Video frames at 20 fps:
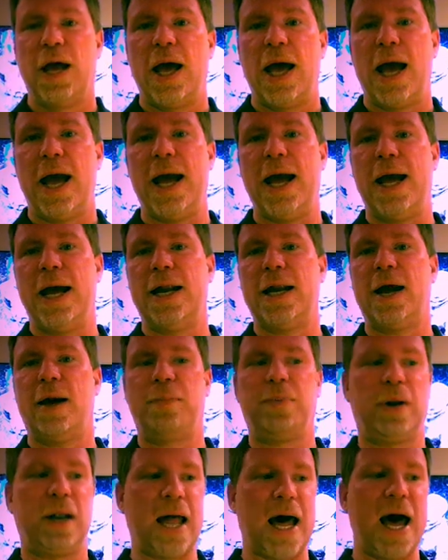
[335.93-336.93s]
and
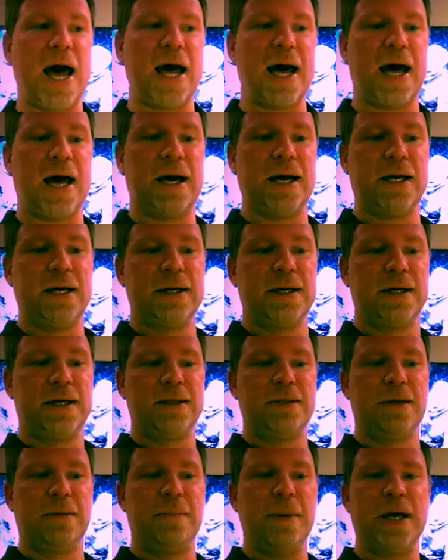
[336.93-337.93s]
apply
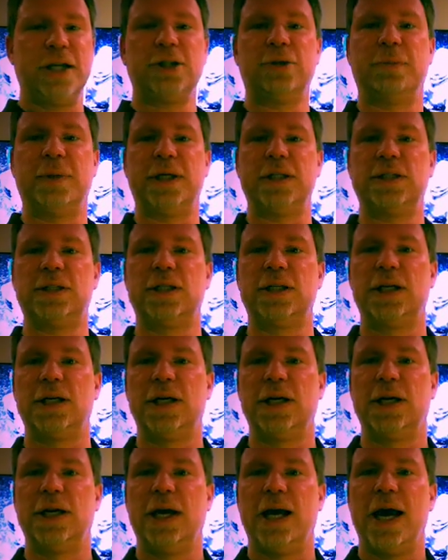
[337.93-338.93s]
the measurements
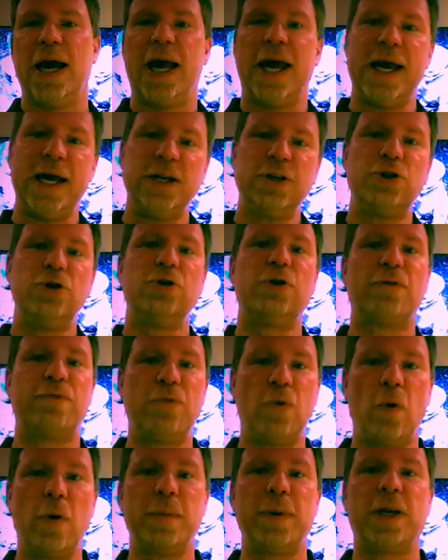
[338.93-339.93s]
into the
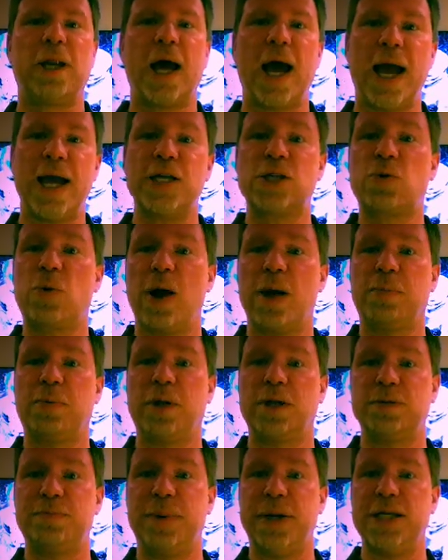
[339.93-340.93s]
formula a squared
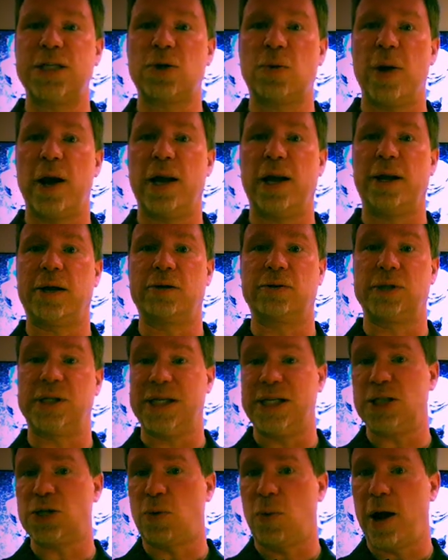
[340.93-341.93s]
plus b squared equals c
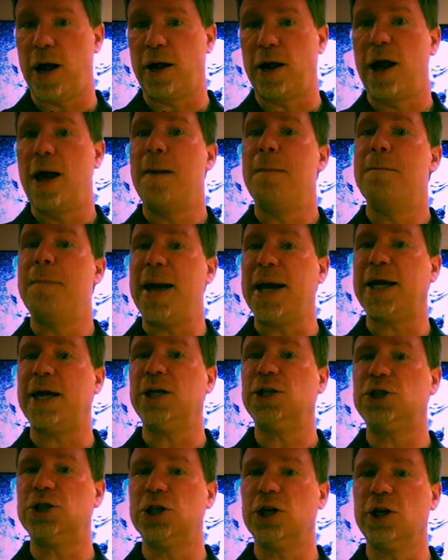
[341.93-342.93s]
squared, making
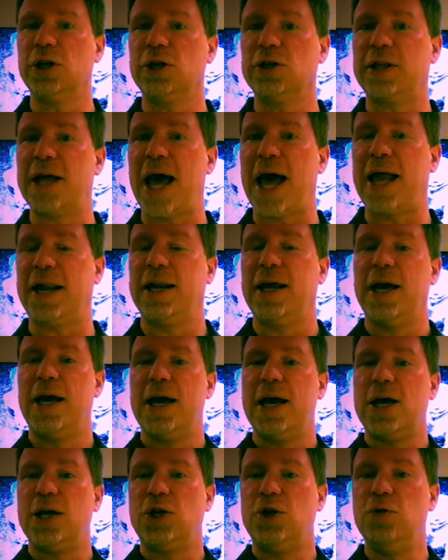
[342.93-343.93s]
sure that
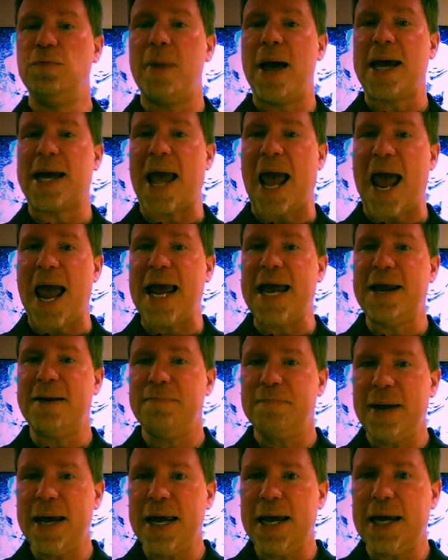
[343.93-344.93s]
you make a and
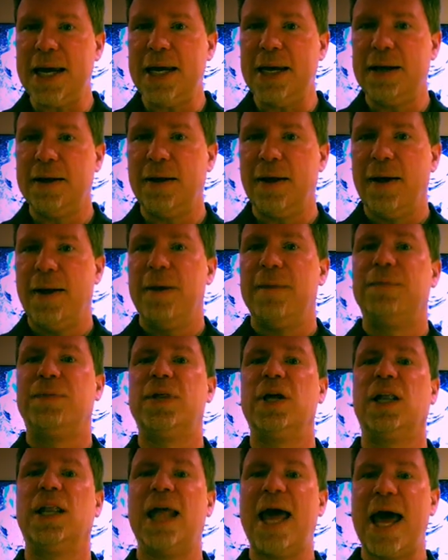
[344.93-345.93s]
b the
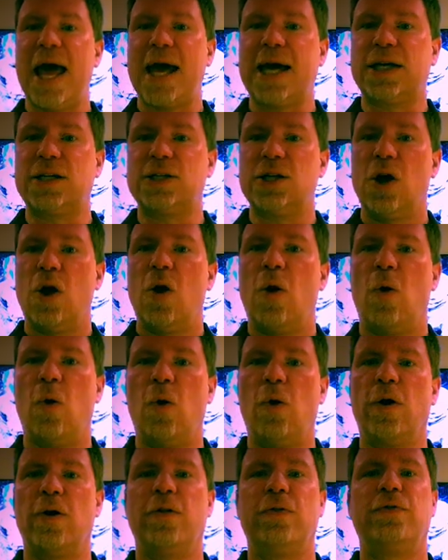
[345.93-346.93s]
legs
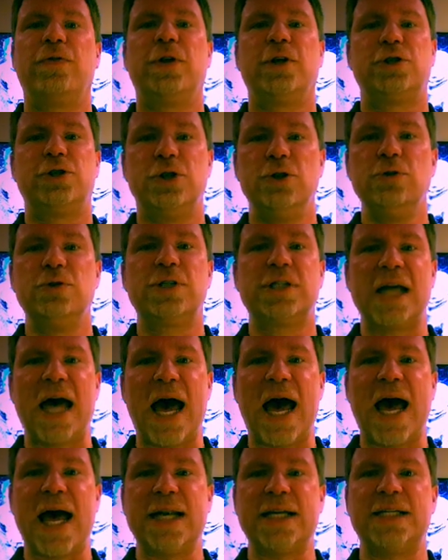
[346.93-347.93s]
or the two
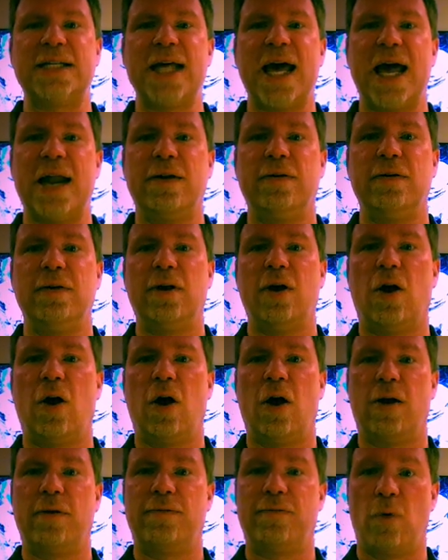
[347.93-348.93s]
sides that
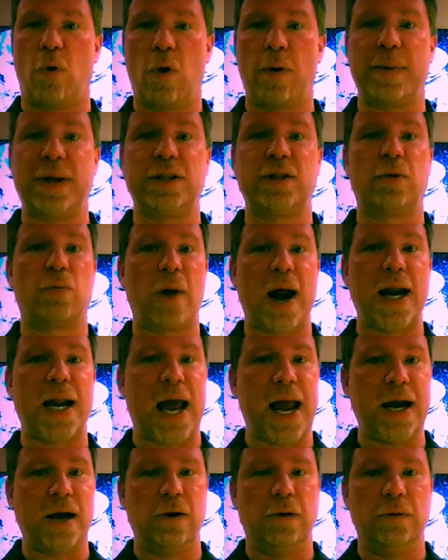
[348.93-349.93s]
are forming the right
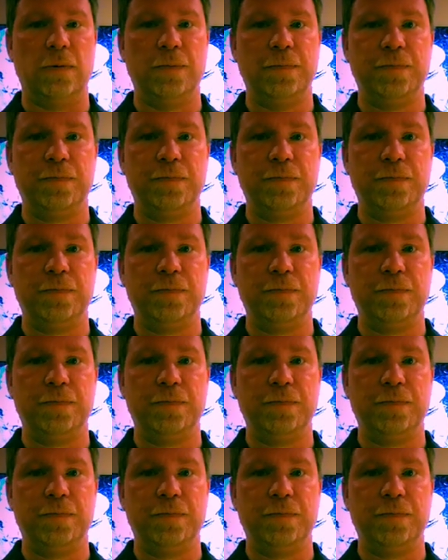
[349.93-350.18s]
angle,